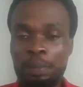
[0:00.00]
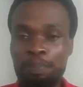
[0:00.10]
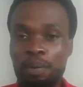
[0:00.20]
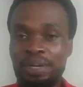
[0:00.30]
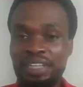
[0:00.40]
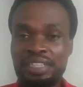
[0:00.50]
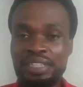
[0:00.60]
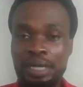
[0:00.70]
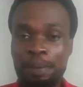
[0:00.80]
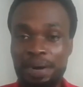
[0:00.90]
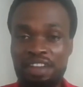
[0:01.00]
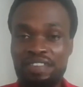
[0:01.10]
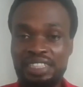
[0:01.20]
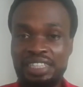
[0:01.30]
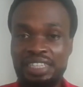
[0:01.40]

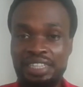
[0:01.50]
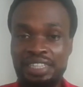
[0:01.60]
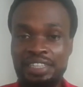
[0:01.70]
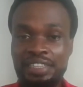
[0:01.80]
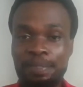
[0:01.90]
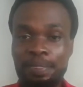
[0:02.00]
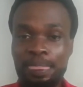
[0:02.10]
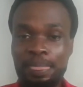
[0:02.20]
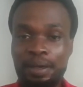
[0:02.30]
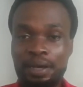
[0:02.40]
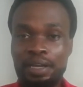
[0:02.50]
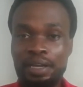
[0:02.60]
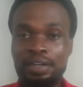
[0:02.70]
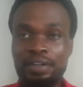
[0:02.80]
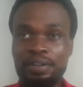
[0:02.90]
private key
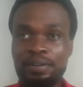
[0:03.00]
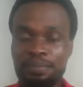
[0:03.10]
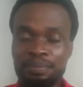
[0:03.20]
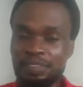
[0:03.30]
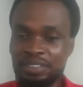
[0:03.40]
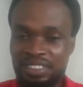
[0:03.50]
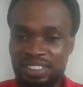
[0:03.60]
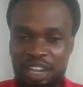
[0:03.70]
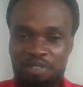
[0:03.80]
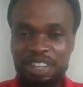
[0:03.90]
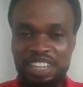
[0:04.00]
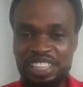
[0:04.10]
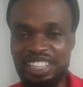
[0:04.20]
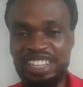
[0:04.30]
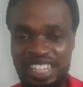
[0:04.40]
and I forget
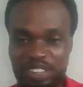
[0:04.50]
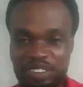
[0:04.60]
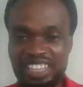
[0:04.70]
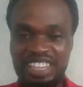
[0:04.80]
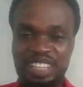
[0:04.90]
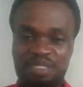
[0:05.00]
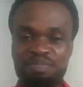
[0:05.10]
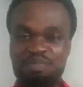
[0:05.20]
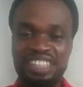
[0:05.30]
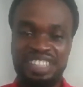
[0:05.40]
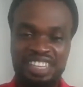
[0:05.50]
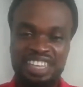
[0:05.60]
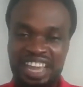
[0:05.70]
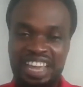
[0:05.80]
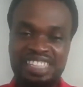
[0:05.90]
the other name.
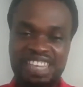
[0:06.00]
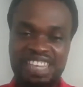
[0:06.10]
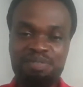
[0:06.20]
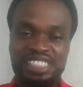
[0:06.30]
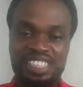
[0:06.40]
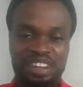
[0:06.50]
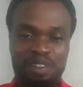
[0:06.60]
Excellent, Mr.